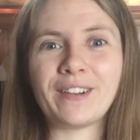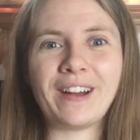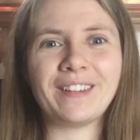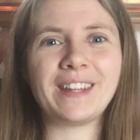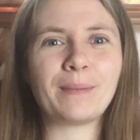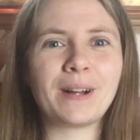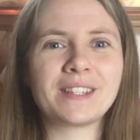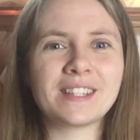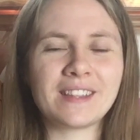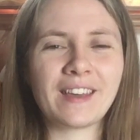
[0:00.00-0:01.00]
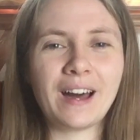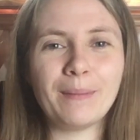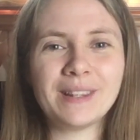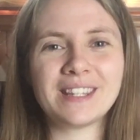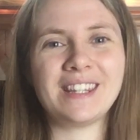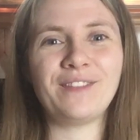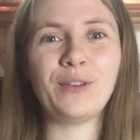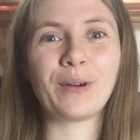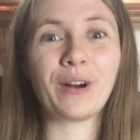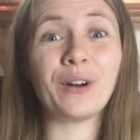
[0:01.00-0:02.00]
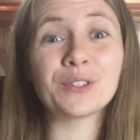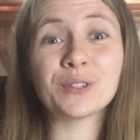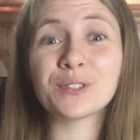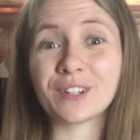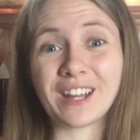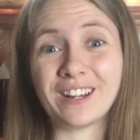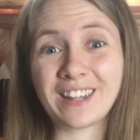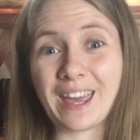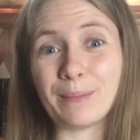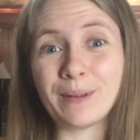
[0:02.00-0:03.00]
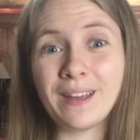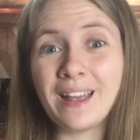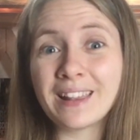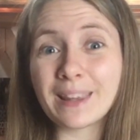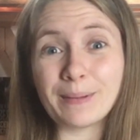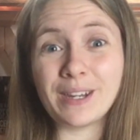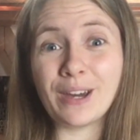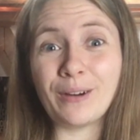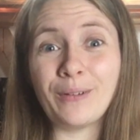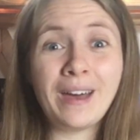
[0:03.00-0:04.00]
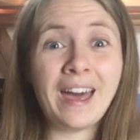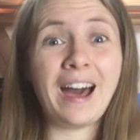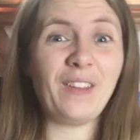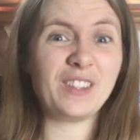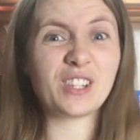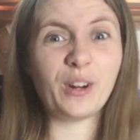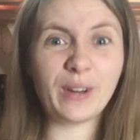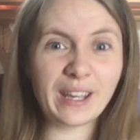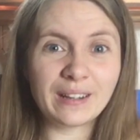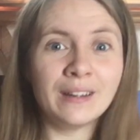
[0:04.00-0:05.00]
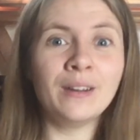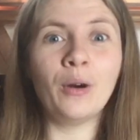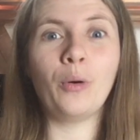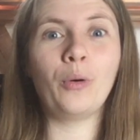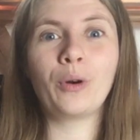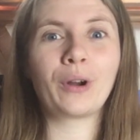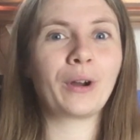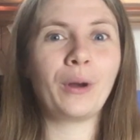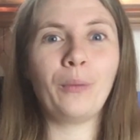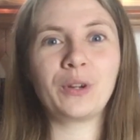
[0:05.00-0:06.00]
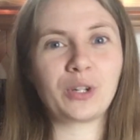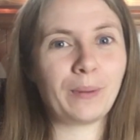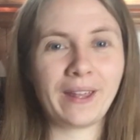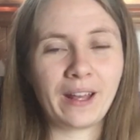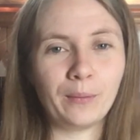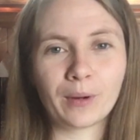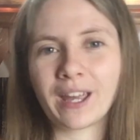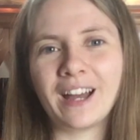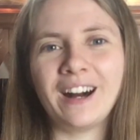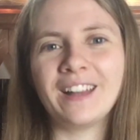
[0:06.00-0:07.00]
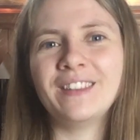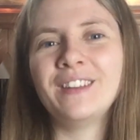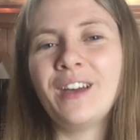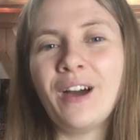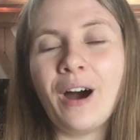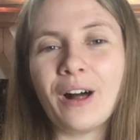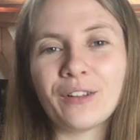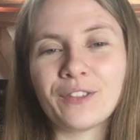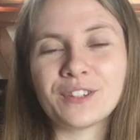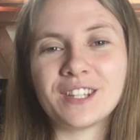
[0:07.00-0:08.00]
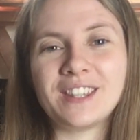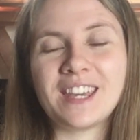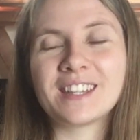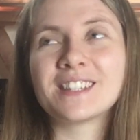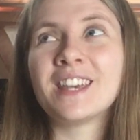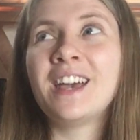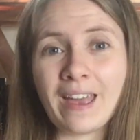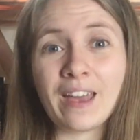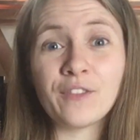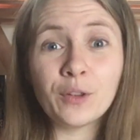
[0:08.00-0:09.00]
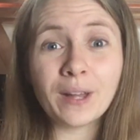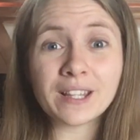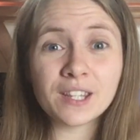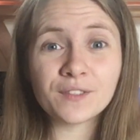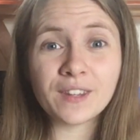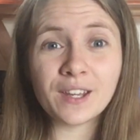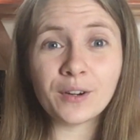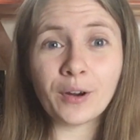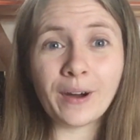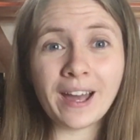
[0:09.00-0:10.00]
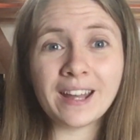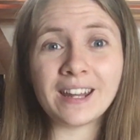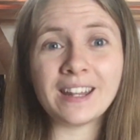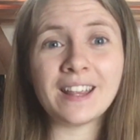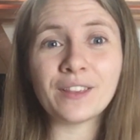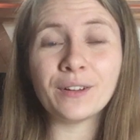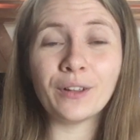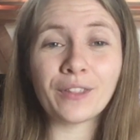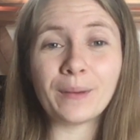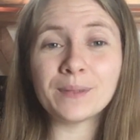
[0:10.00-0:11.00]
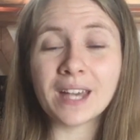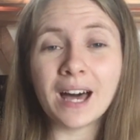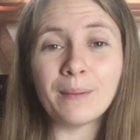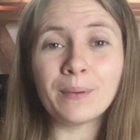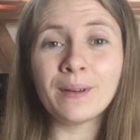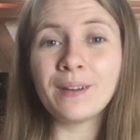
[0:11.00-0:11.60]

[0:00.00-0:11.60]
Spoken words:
your outlining process in the comments, and if you are also starting on camp, let me know how that's going or what you're planning on working on, all of those good things. If you liked this video, go ahead and hit the little thumbs up.